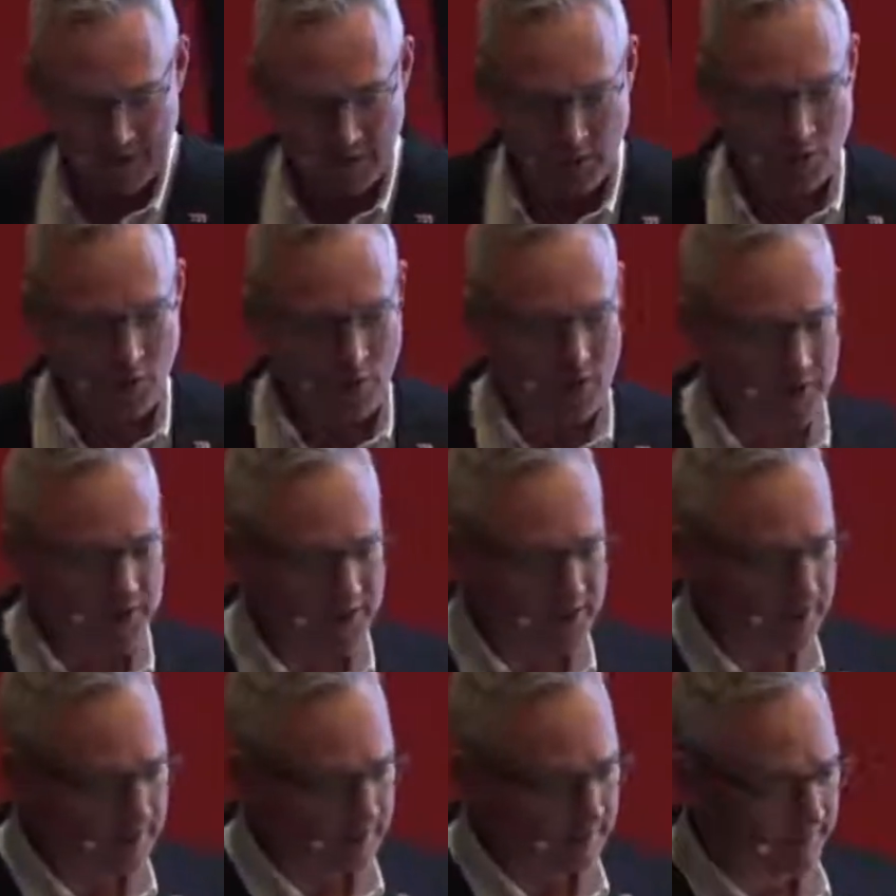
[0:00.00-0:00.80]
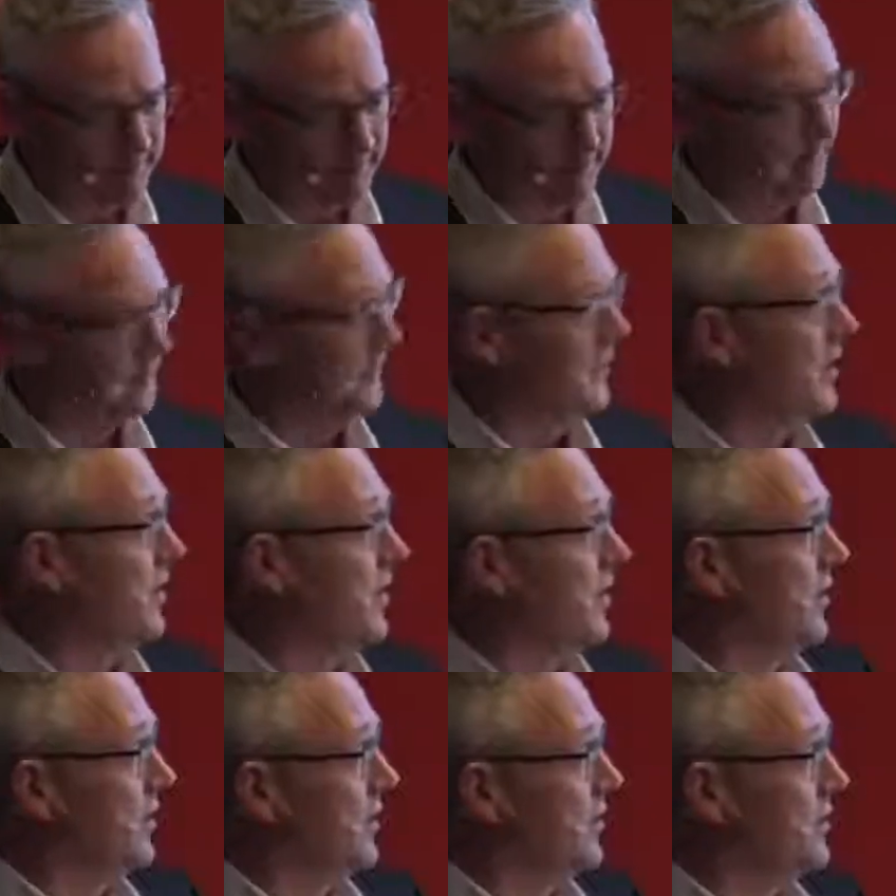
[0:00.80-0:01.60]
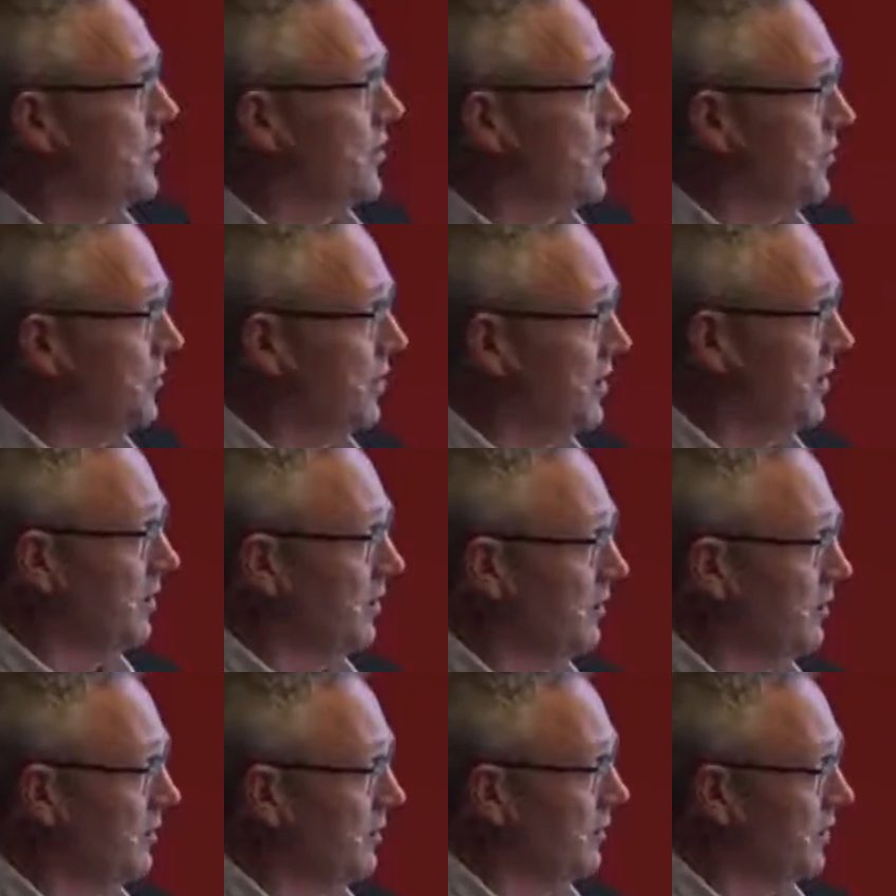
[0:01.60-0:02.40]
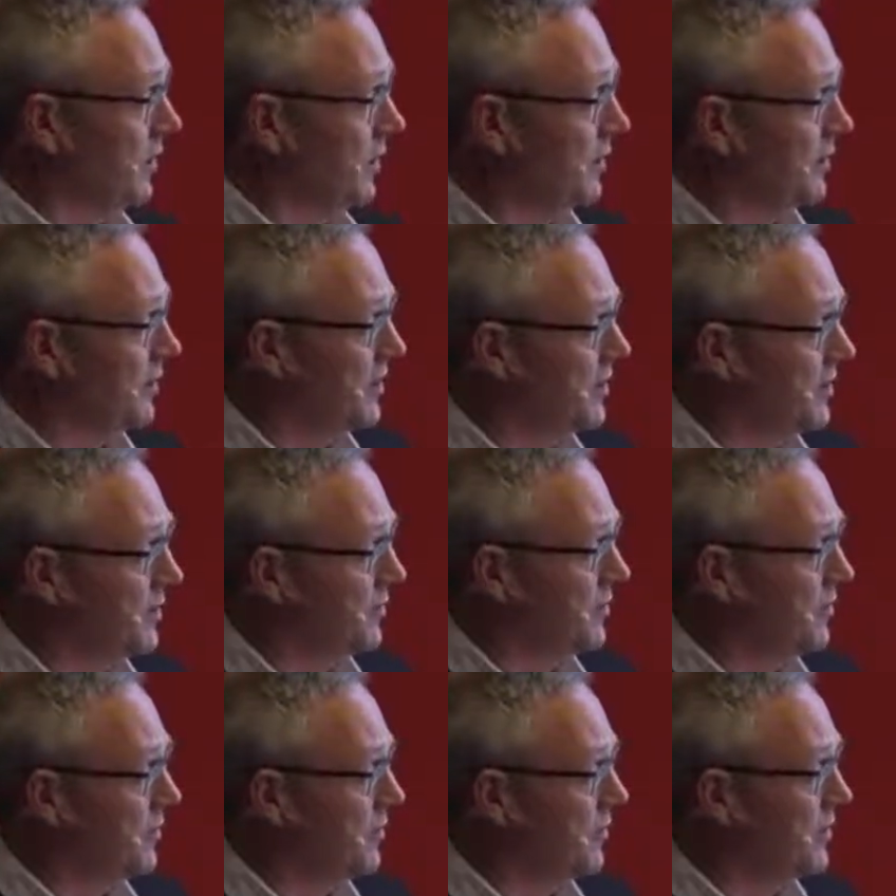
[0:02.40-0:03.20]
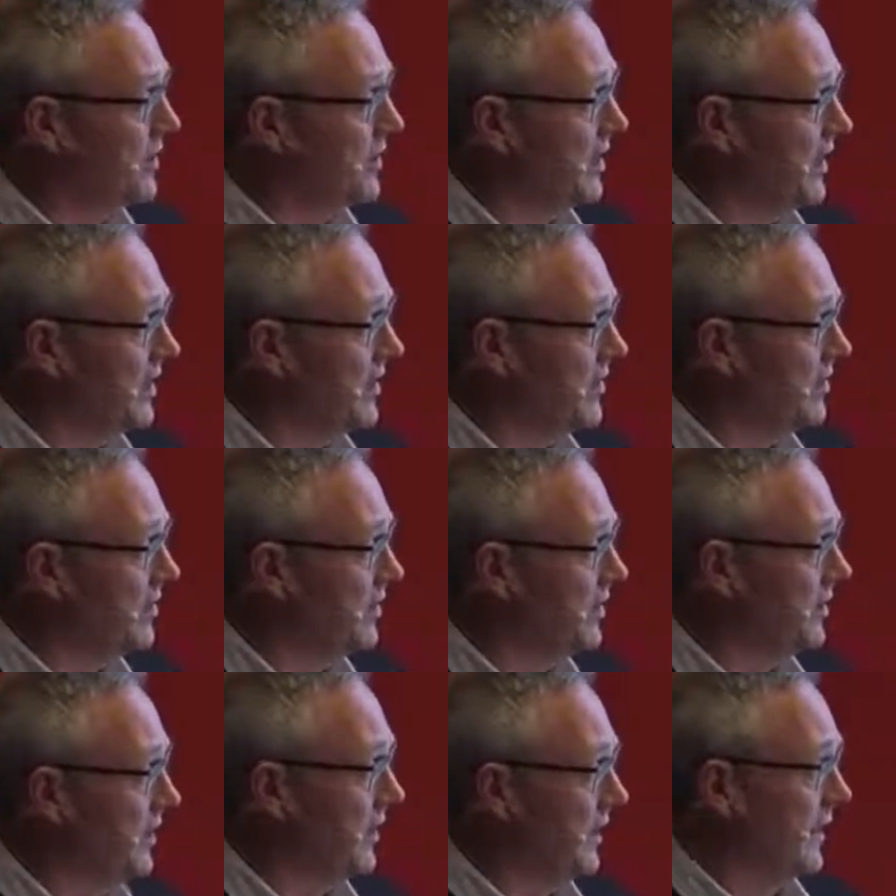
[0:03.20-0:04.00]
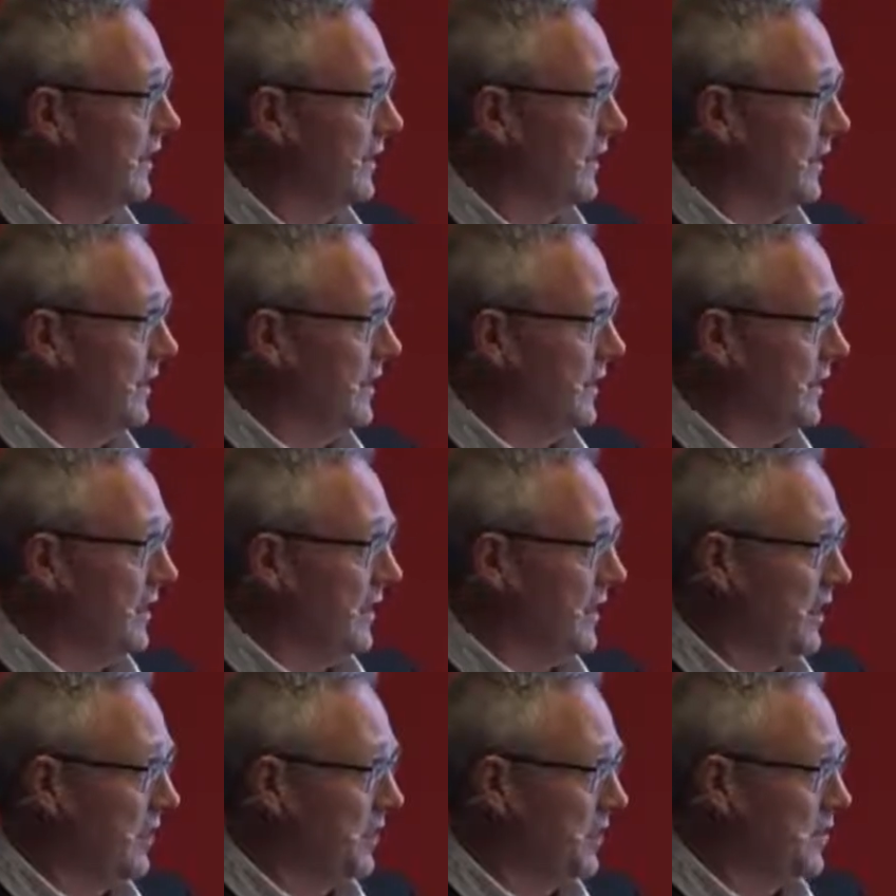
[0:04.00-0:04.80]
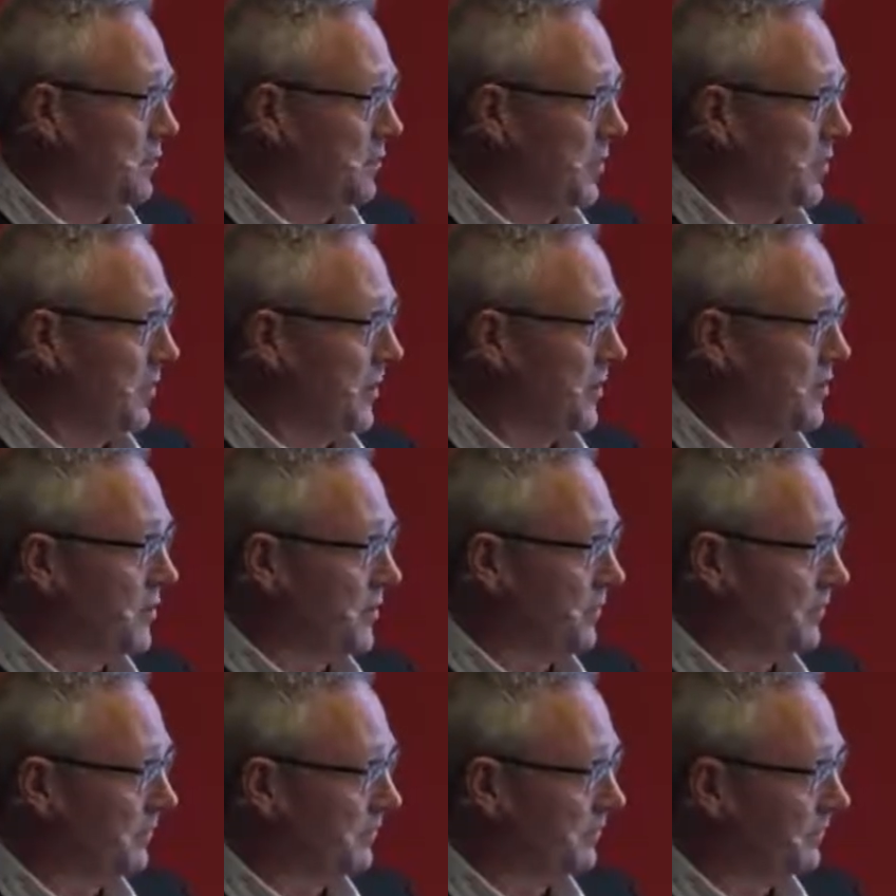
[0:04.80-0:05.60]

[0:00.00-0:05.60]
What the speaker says: Quality, started well, got a bit tempered towards the end, and momentum.